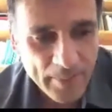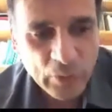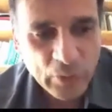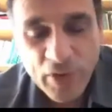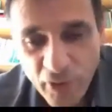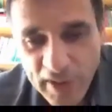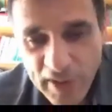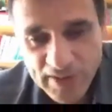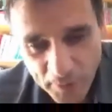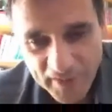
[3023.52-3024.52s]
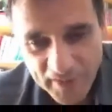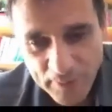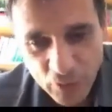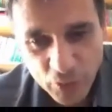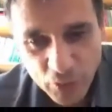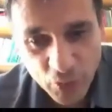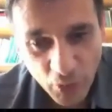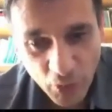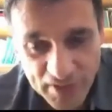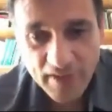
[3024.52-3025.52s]
But we forget sometimes to
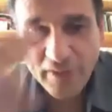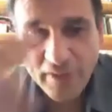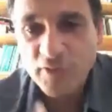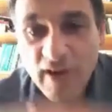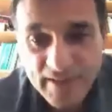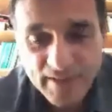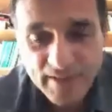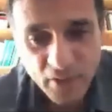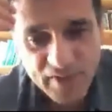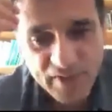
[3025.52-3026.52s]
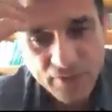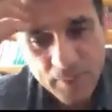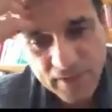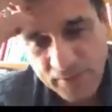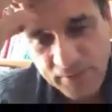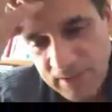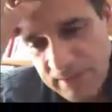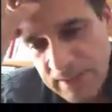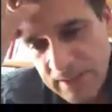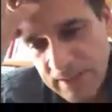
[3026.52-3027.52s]
consider the rest of his repertoire,